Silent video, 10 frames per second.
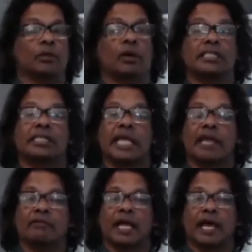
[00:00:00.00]
You want to
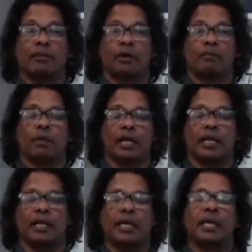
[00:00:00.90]
save time or
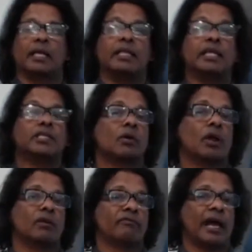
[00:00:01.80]
money. These are
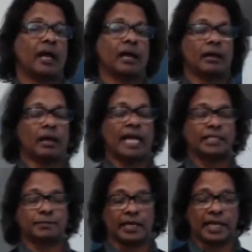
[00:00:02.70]
all
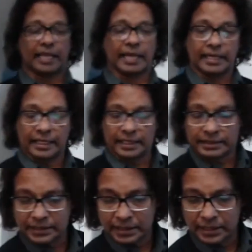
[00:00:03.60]
aspirin-like
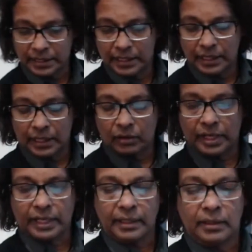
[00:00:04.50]
ideas,
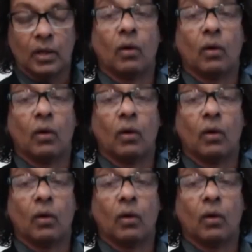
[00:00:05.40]
okay?